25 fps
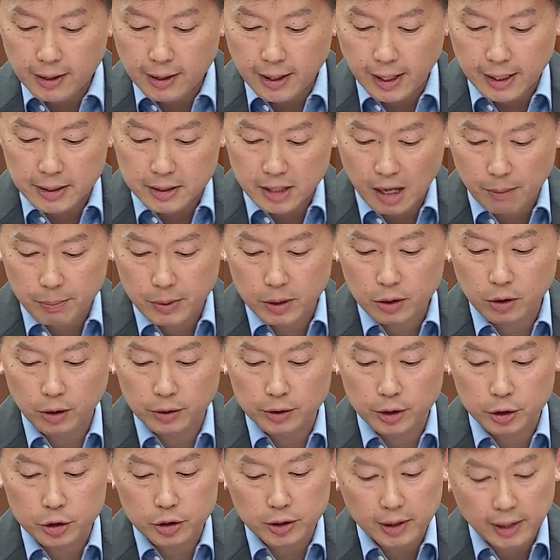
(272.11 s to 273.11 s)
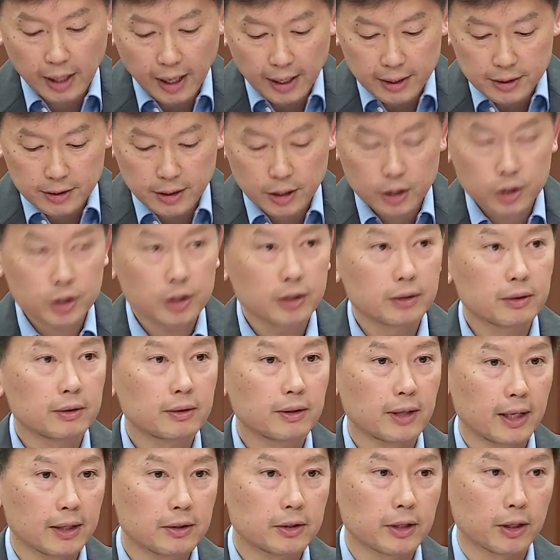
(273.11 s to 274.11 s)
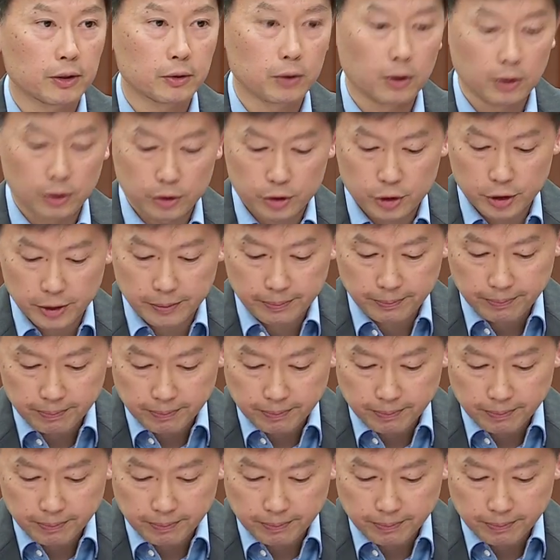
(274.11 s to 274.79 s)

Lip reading: and tapping on digitalisation and technology.